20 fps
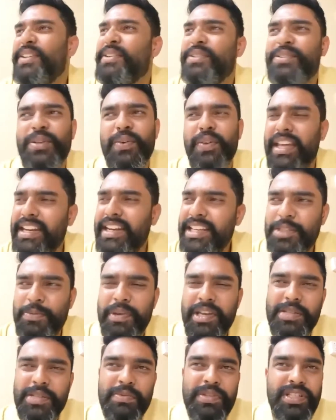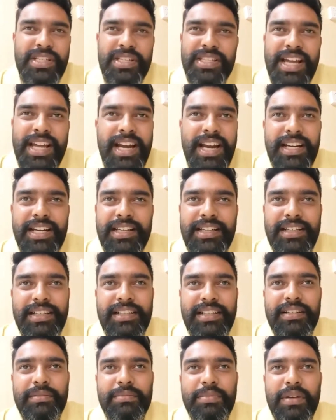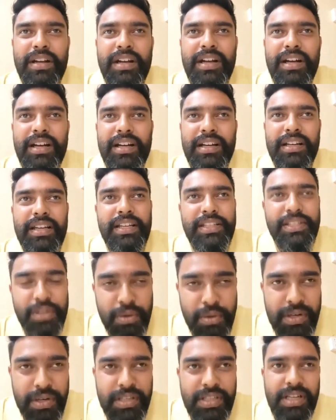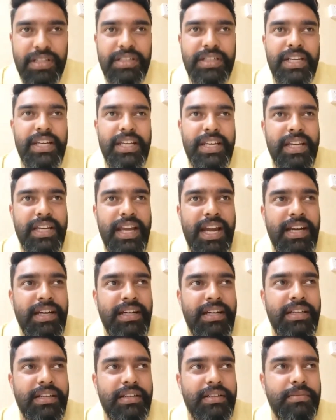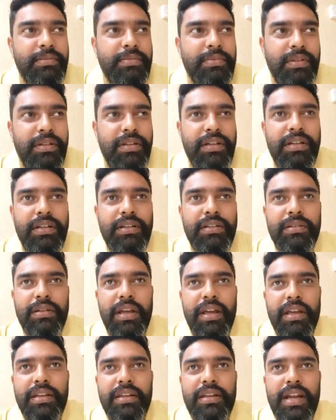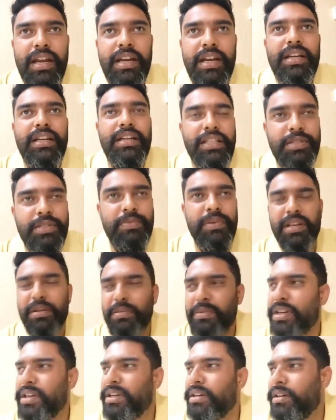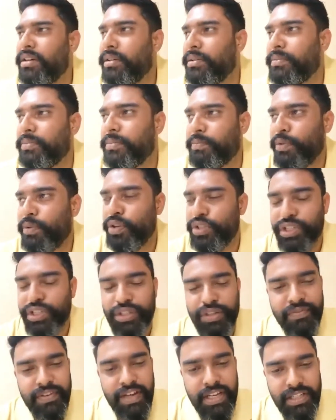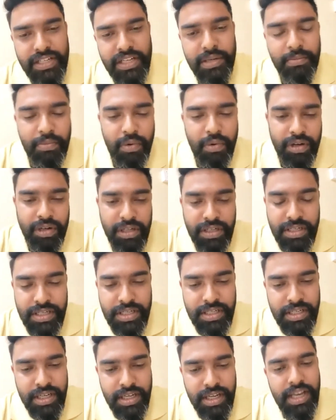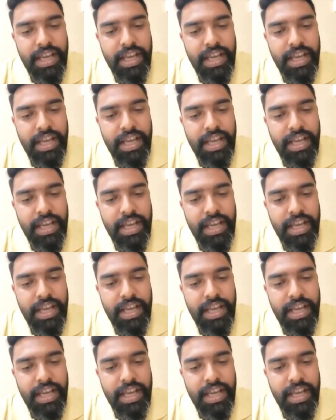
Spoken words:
So any space mission that ISRO is undertaking and it is becoming a project of national importance